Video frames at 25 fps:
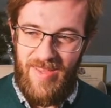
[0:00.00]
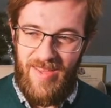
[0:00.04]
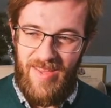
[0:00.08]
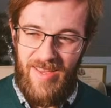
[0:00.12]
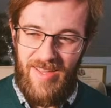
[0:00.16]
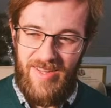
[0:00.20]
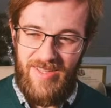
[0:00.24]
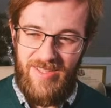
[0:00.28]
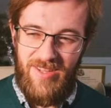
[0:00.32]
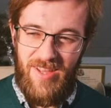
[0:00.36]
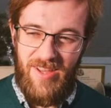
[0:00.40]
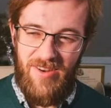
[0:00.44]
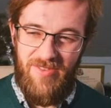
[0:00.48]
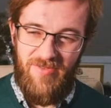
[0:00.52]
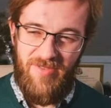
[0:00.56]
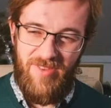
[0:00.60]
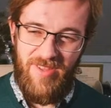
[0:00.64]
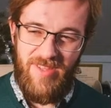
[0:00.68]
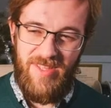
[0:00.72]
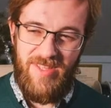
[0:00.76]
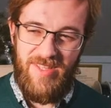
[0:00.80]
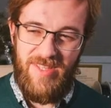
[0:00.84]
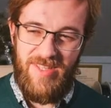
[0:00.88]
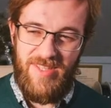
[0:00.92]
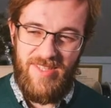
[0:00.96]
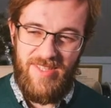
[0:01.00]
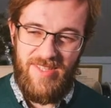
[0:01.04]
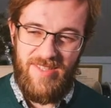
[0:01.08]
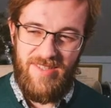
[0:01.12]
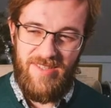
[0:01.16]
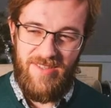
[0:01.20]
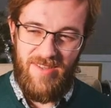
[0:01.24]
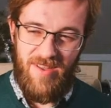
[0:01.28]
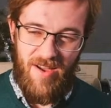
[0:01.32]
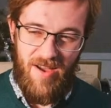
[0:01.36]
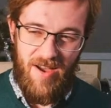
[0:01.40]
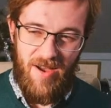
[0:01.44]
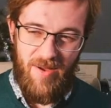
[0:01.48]
It's not really the
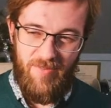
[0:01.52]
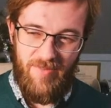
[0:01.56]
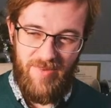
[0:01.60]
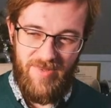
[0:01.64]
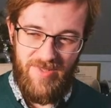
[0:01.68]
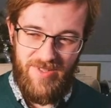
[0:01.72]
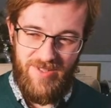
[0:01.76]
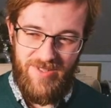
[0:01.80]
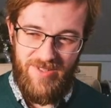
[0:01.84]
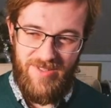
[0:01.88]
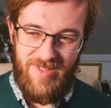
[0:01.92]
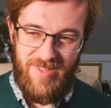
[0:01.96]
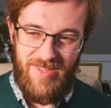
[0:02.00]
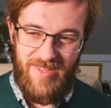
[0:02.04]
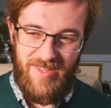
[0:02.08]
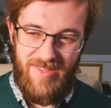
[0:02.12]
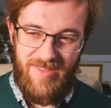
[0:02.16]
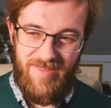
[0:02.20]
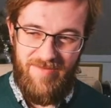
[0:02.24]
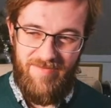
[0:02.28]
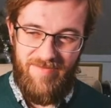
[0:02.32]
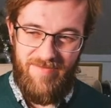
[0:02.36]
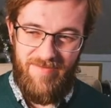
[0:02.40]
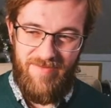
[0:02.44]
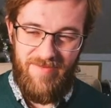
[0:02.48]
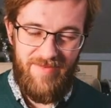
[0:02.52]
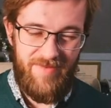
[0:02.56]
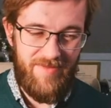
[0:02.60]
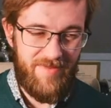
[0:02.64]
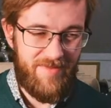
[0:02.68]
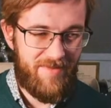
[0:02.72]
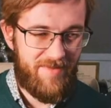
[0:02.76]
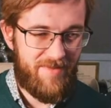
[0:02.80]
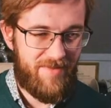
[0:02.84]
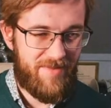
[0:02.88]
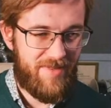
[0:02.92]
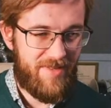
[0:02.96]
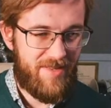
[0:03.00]
stop, it's just the
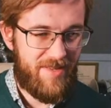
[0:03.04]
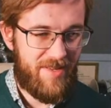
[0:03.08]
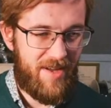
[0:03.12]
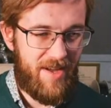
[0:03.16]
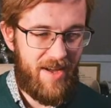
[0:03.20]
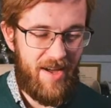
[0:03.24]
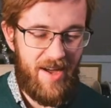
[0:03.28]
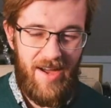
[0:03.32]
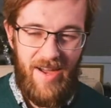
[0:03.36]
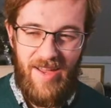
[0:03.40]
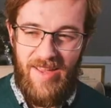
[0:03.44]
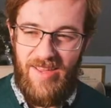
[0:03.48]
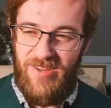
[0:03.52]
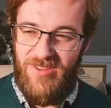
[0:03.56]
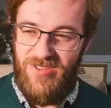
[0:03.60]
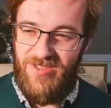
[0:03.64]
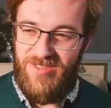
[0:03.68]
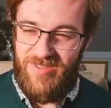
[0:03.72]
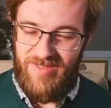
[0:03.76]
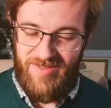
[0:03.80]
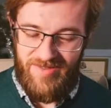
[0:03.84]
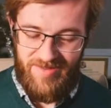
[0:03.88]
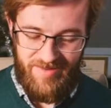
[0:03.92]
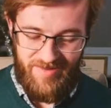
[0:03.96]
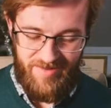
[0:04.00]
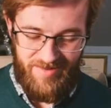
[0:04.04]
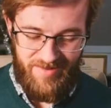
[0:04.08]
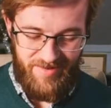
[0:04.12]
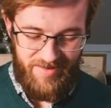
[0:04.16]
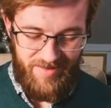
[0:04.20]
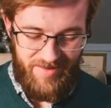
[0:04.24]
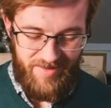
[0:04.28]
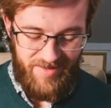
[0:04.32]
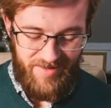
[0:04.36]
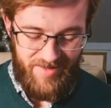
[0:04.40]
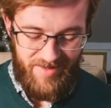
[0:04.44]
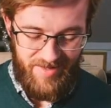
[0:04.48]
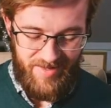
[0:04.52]
highest
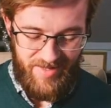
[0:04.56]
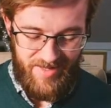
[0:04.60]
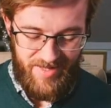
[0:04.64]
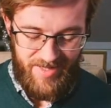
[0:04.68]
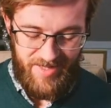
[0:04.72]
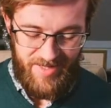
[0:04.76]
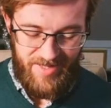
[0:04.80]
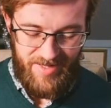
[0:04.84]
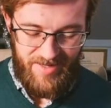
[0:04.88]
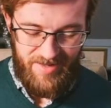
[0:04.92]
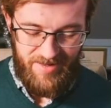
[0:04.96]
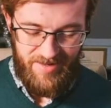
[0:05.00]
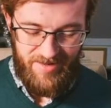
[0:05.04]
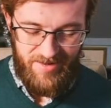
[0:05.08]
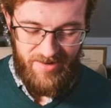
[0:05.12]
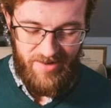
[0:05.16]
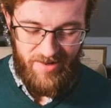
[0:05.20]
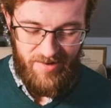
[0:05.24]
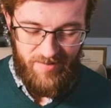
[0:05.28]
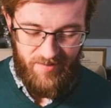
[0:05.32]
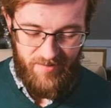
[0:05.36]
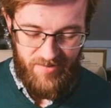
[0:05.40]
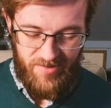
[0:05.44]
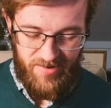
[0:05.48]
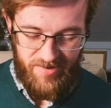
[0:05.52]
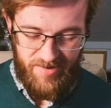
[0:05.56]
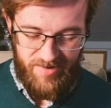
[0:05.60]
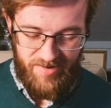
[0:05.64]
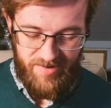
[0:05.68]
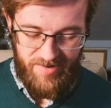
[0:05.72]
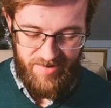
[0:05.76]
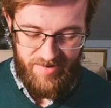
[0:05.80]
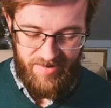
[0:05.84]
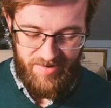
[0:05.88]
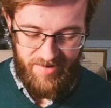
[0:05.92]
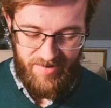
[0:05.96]
number.